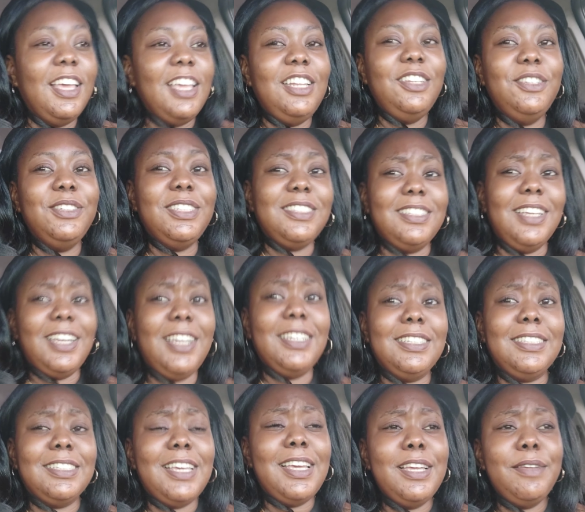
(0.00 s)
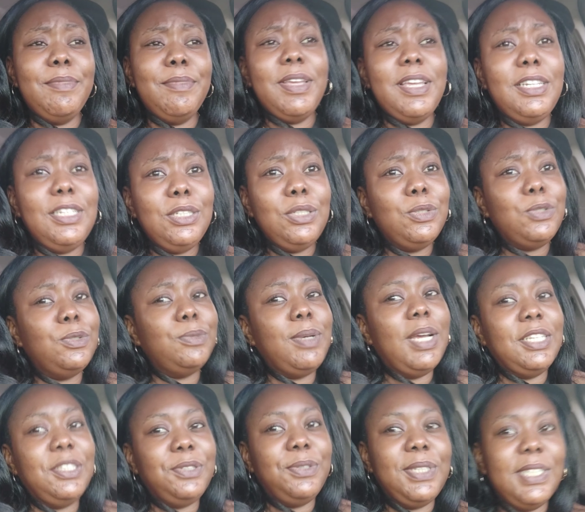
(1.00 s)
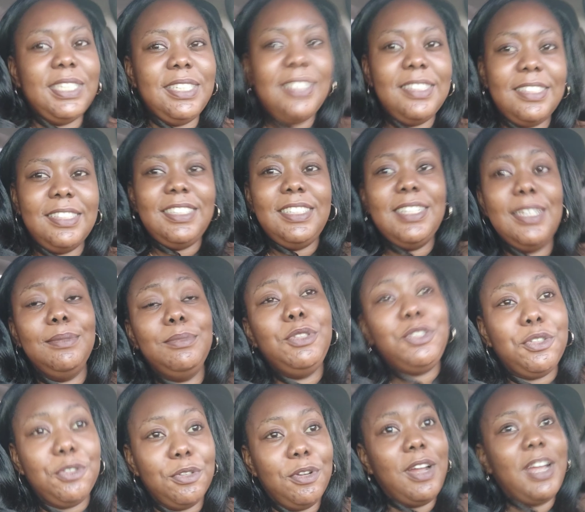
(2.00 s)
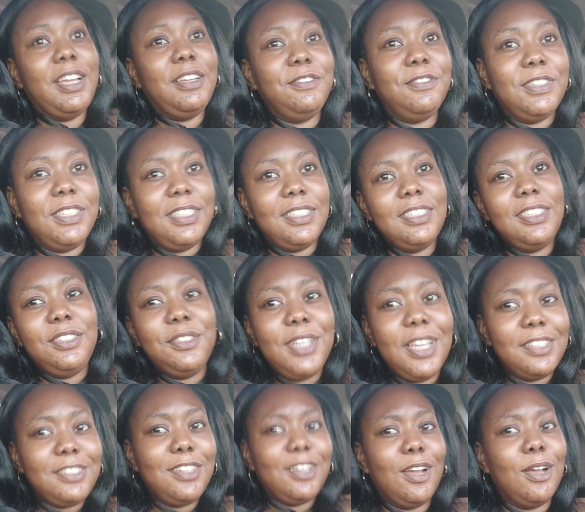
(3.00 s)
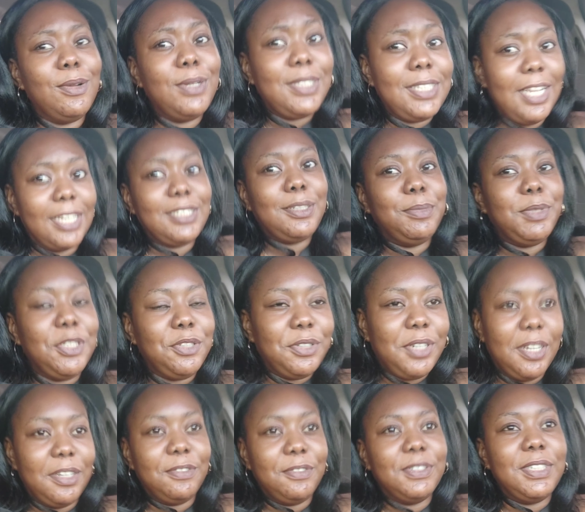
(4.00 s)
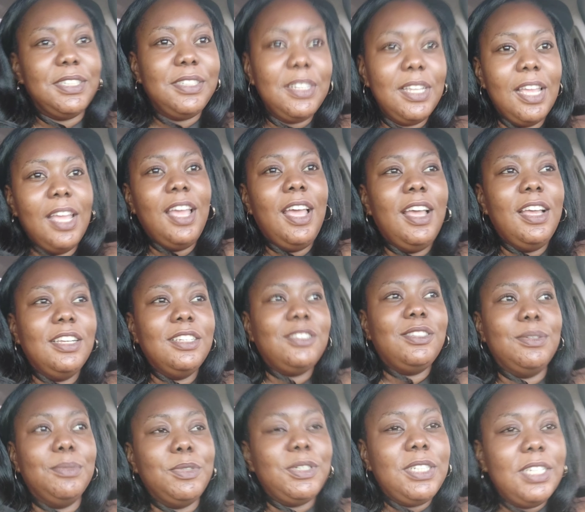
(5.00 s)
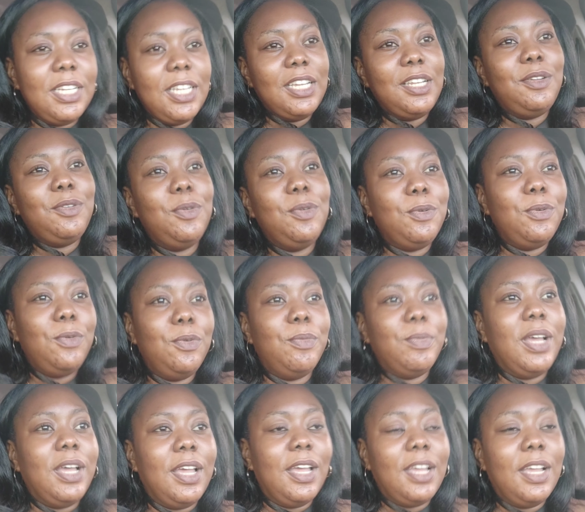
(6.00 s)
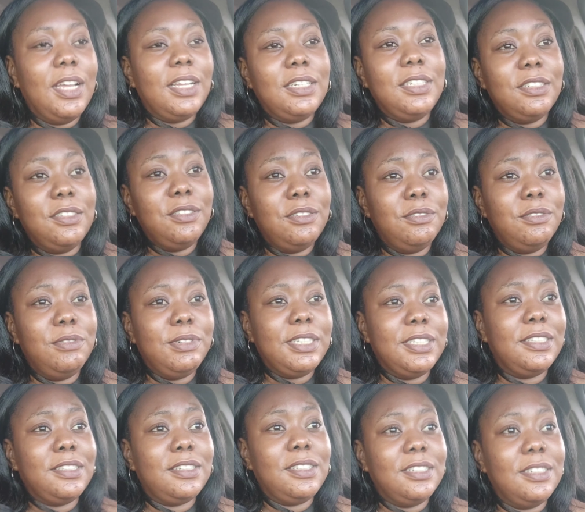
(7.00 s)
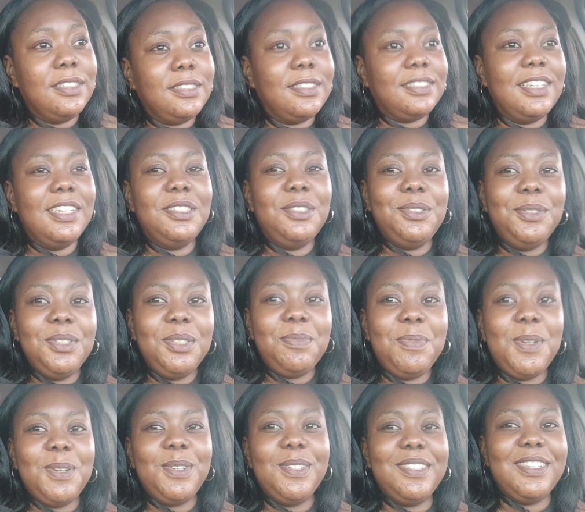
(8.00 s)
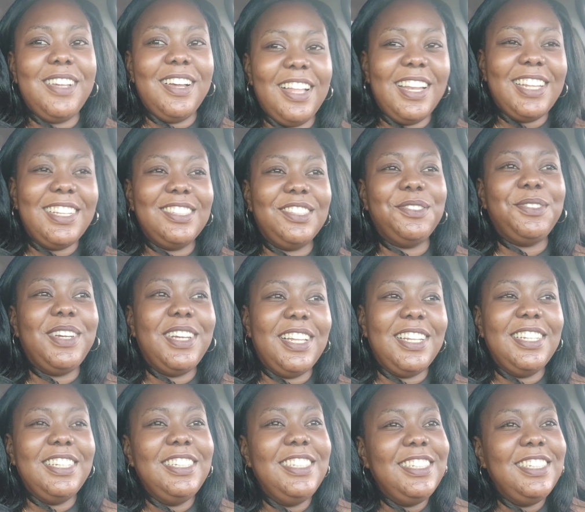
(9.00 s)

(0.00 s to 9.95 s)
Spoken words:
Anyways, guys, I'm heading home. As you can see, I'm driving. You guys are always catching me driving, so I'm gonna head home and rest, because guess who's post call as well?